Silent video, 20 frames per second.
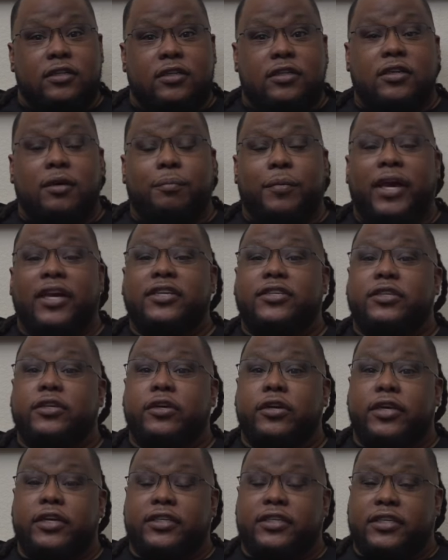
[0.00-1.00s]
to make
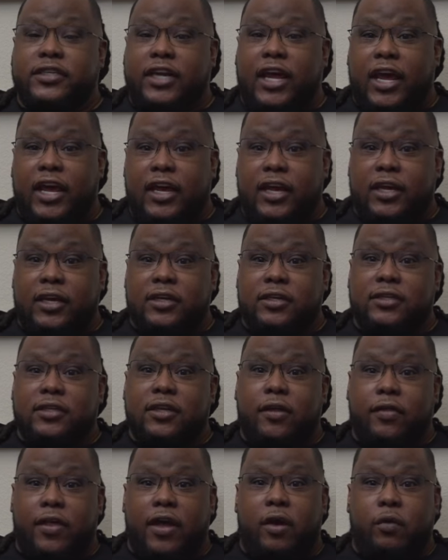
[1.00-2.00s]
sure it stays
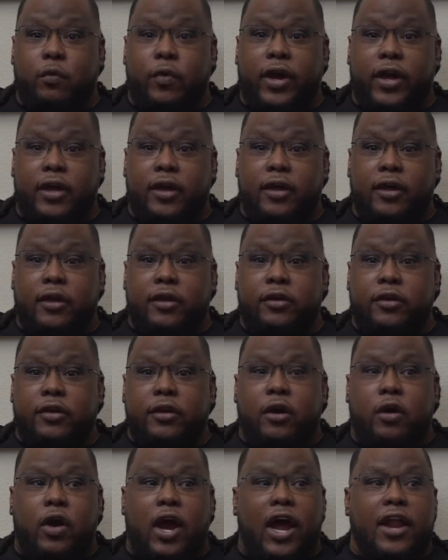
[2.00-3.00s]
that way. You
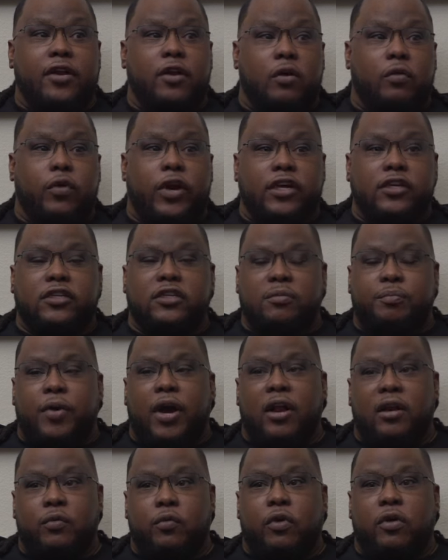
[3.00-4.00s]
know, yeah. I know racers
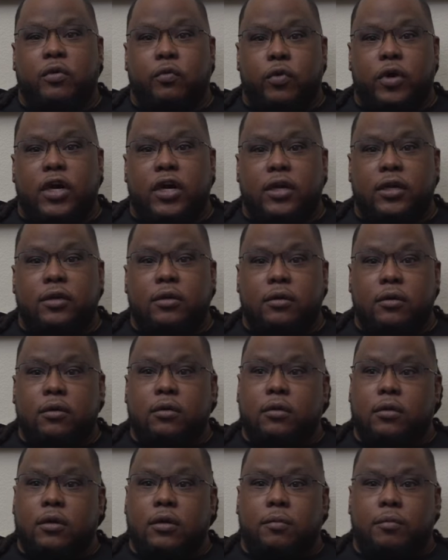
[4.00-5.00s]
probably want to run
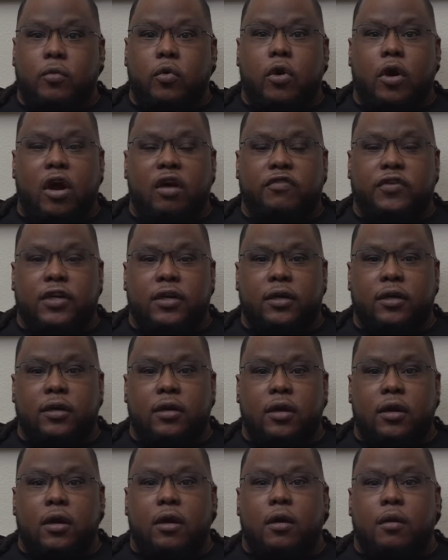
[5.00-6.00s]
more often,
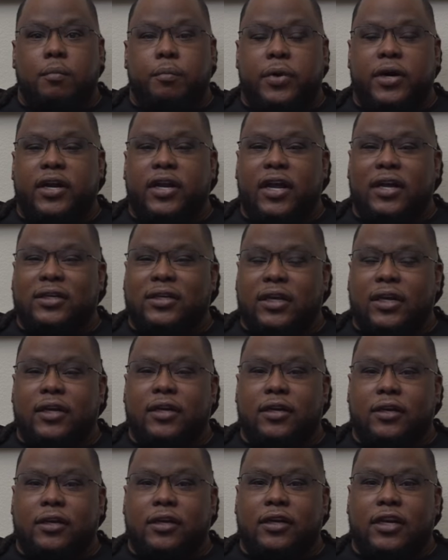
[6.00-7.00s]
right. but at the end
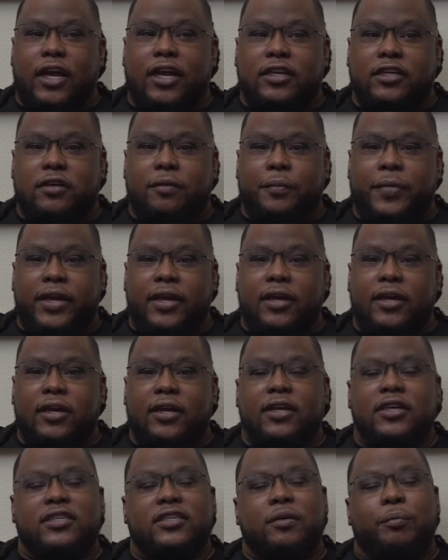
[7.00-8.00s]
of the day, to me, it's